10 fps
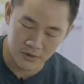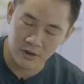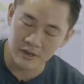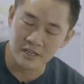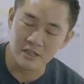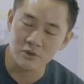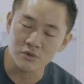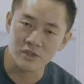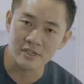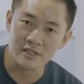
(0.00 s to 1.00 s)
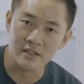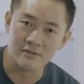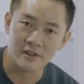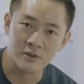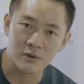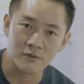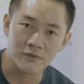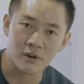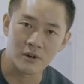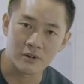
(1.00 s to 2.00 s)
organic nutrients that is very good
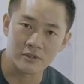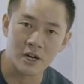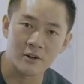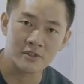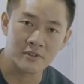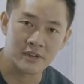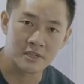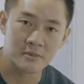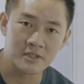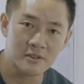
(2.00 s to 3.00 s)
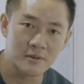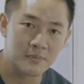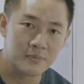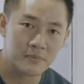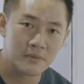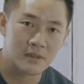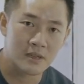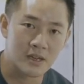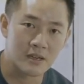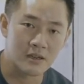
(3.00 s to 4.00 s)
for child development.
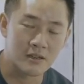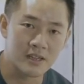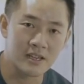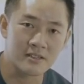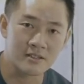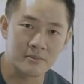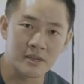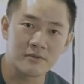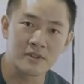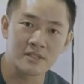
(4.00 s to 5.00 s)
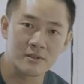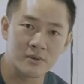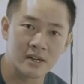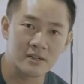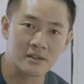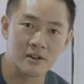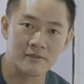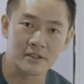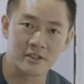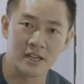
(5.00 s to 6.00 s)
And that is the main reason why a
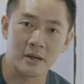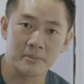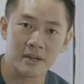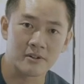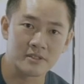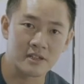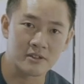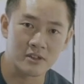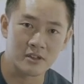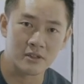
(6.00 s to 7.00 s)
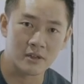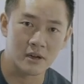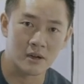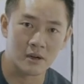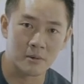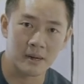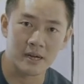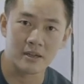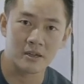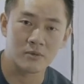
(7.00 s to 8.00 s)
lot of the young parents actually
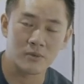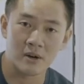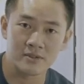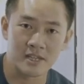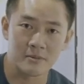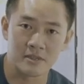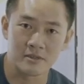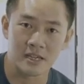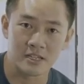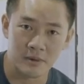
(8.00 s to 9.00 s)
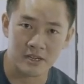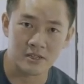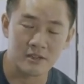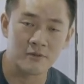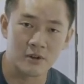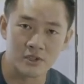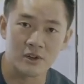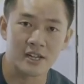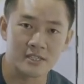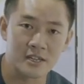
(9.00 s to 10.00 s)
buy wild salmon, especially for
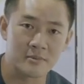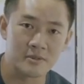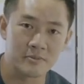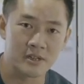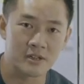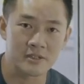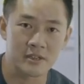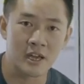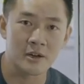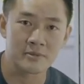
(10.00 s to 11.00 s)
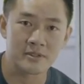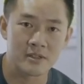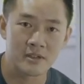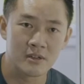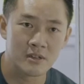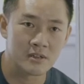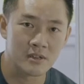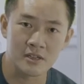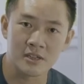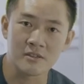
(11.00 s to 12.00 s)
sockeye salmon, because it helps
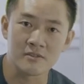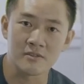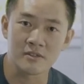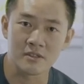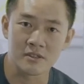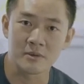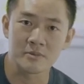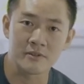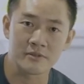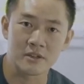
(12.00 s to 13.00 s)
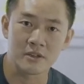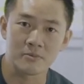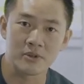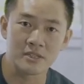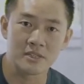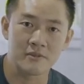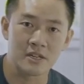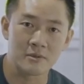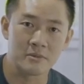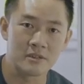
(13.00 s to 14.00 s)
the kid in terms of the brain
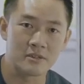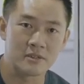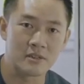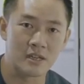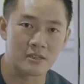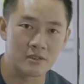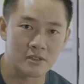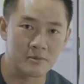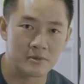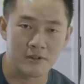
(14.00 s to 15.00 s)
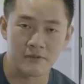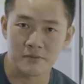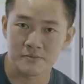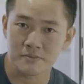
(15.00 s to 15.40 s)
development and in terms of